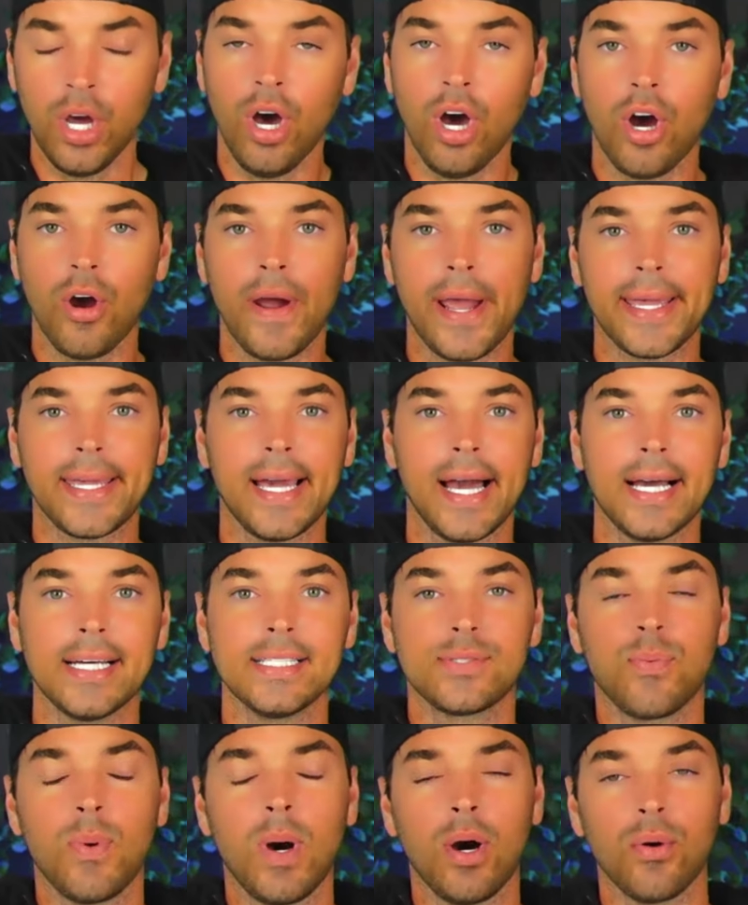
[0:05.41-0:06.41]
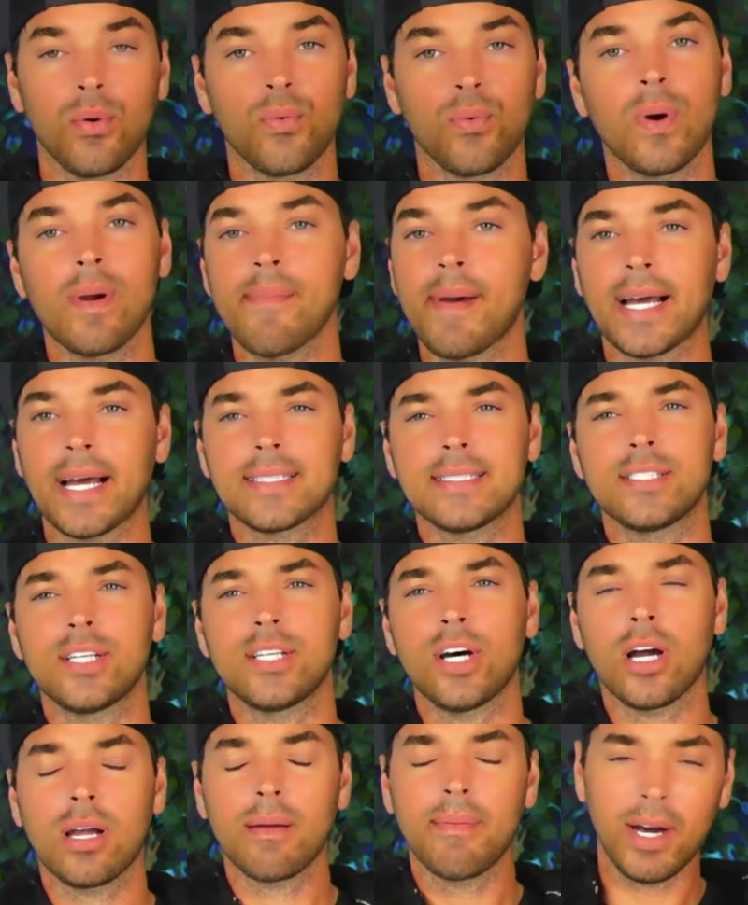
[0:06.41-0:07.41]
All right guys, well, we're back to
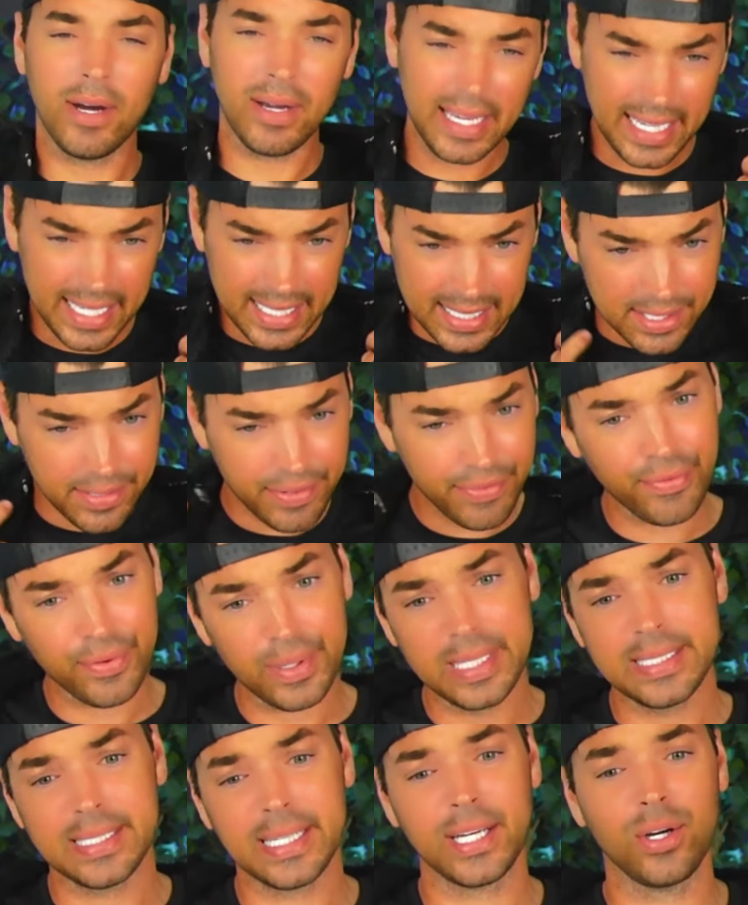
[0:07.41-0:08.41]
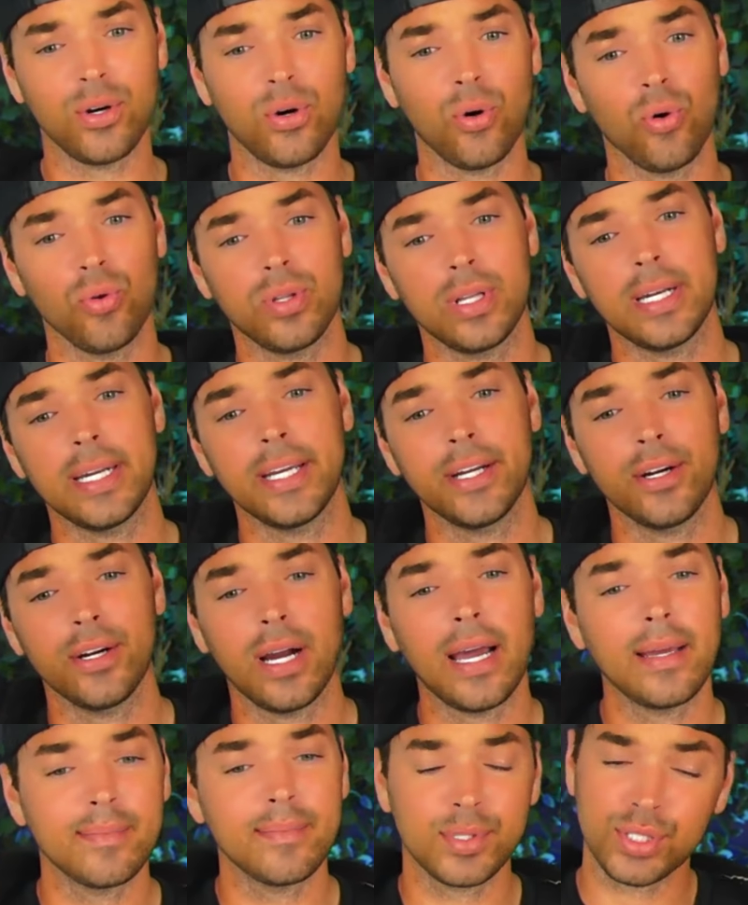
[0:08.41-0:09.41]
talk about, it is freezing cold in here.
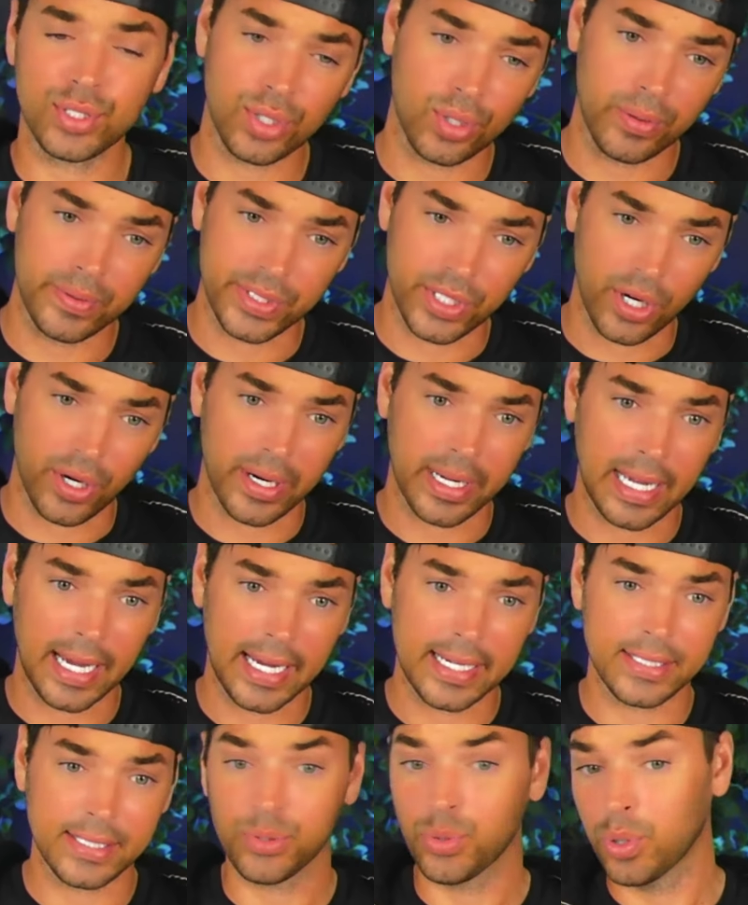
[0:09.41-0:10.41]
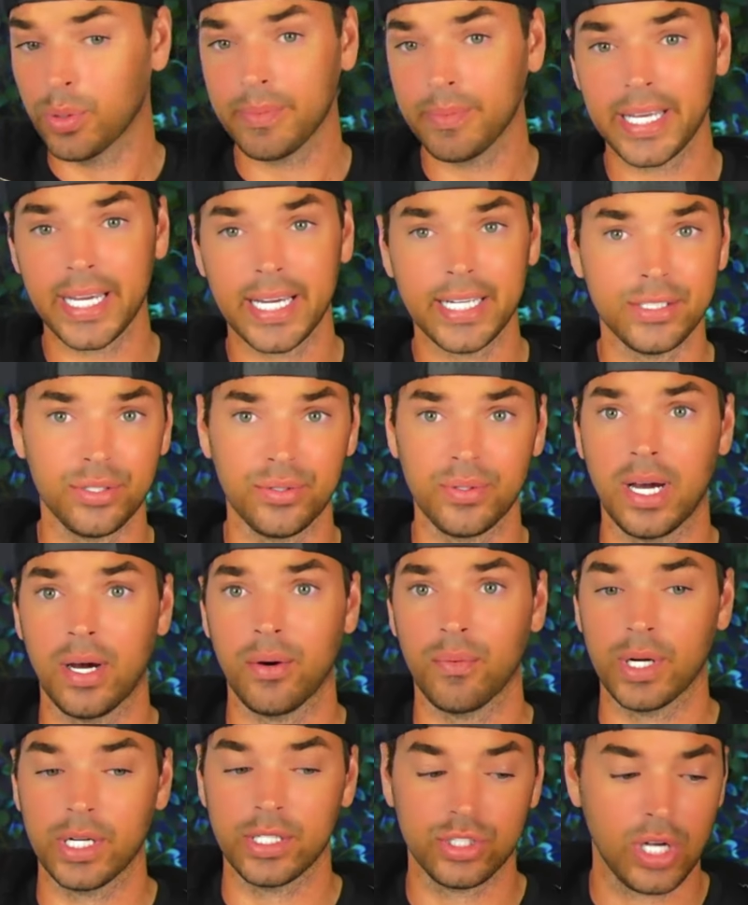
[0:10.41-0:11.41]
I am so sorry guys, normally I do
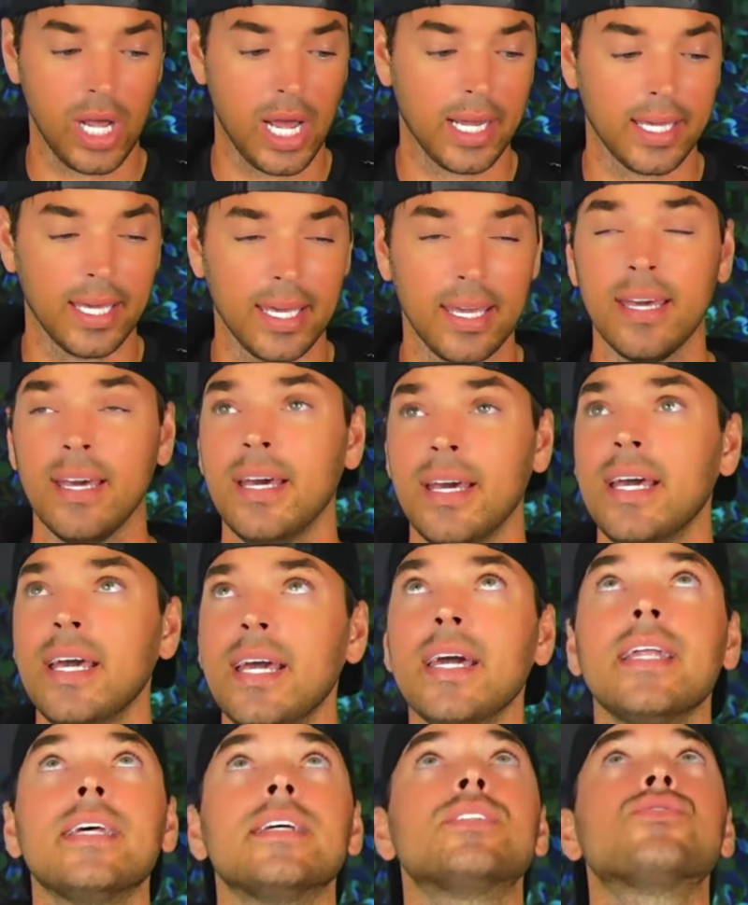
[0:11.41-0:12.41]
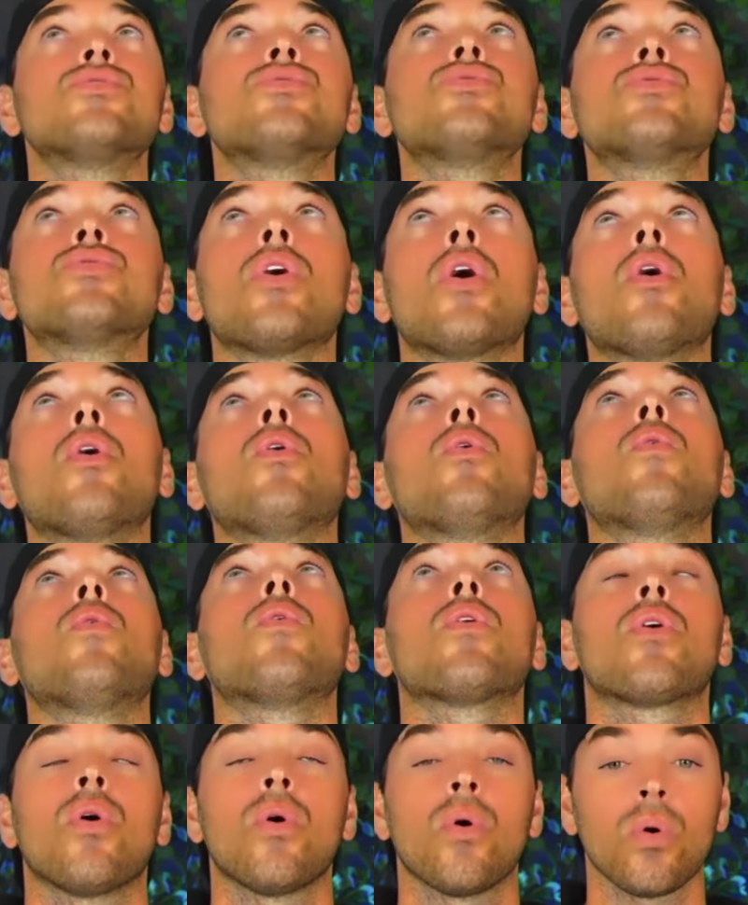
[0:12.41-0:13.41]
not wear a jacket. It is so
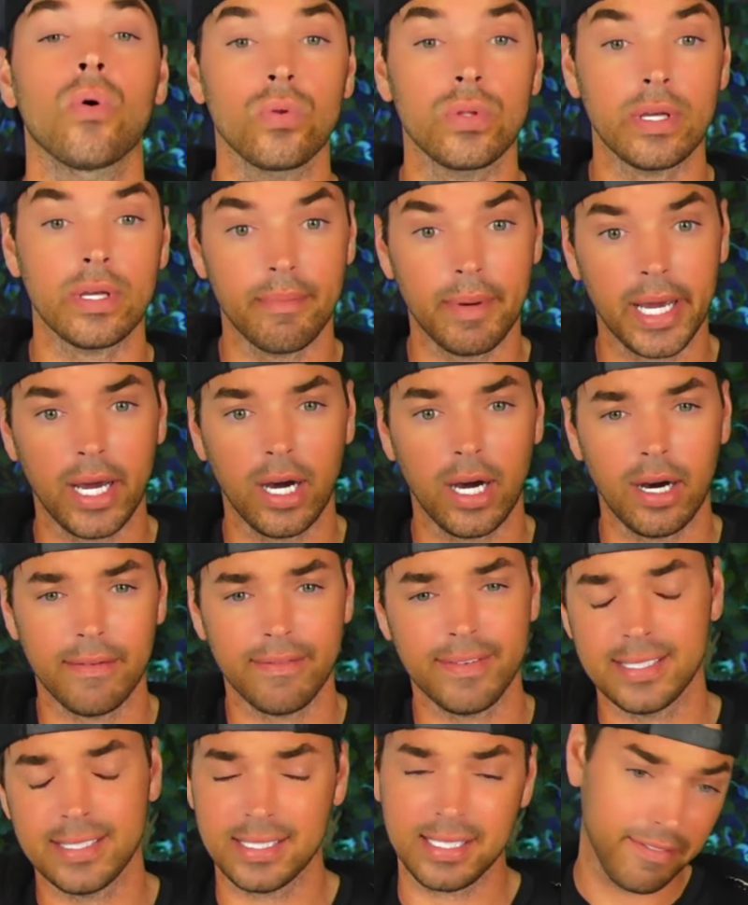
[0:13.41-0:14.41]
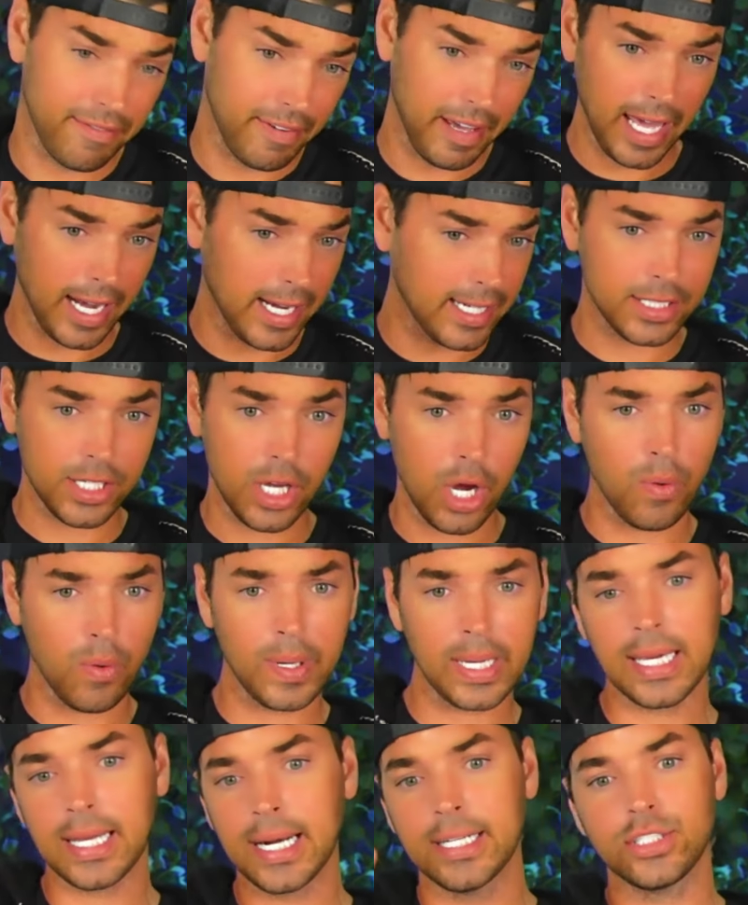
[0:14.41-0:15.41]
cold in my office. The fan is
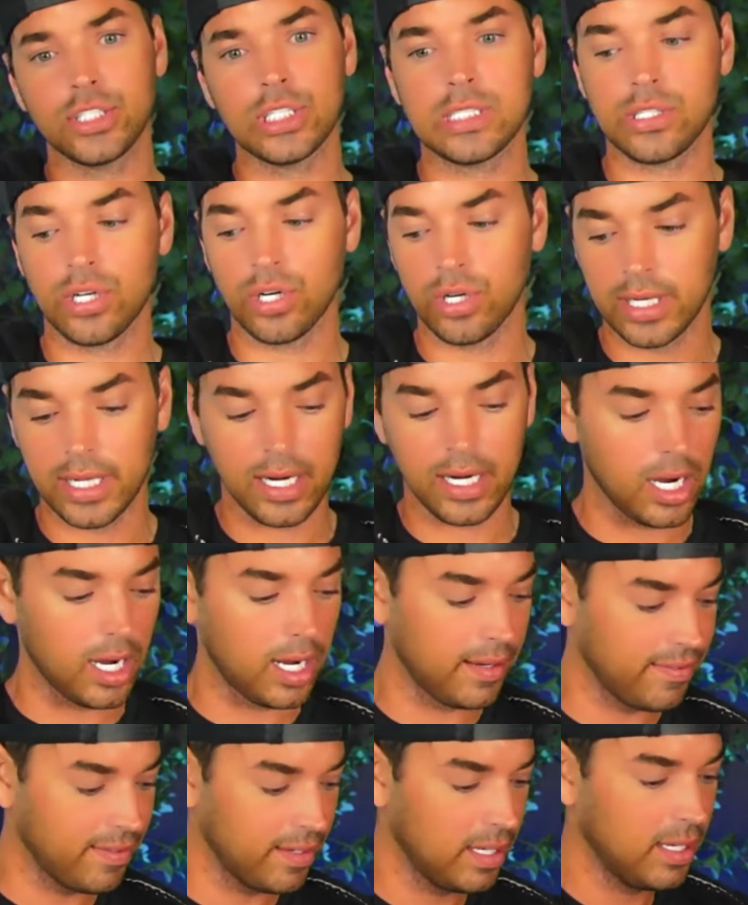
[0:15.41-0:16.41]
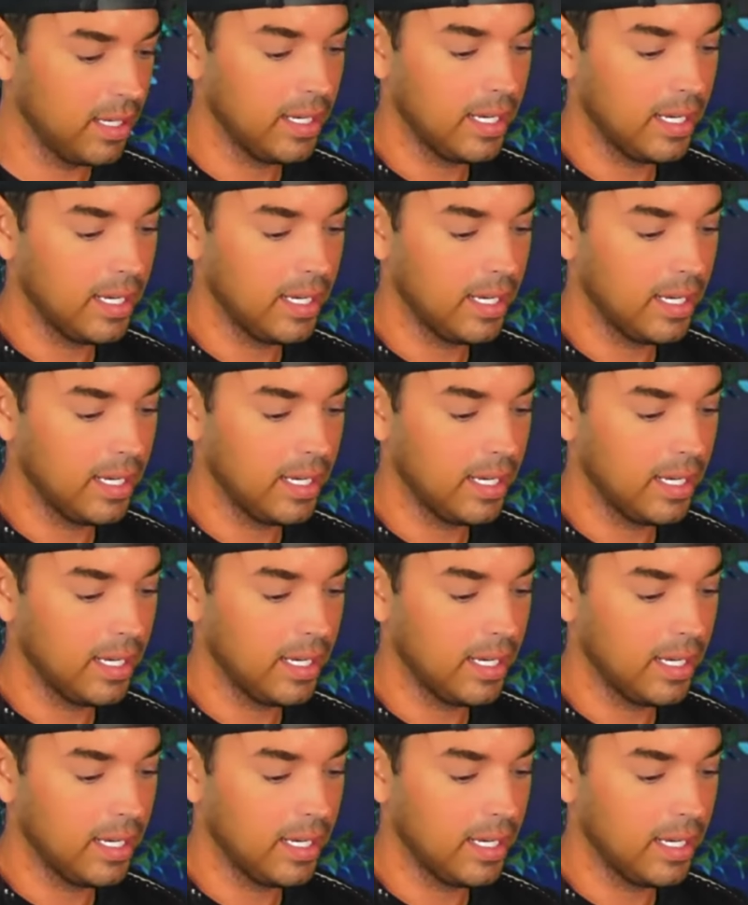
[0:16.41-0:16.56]
going and I just turned it off.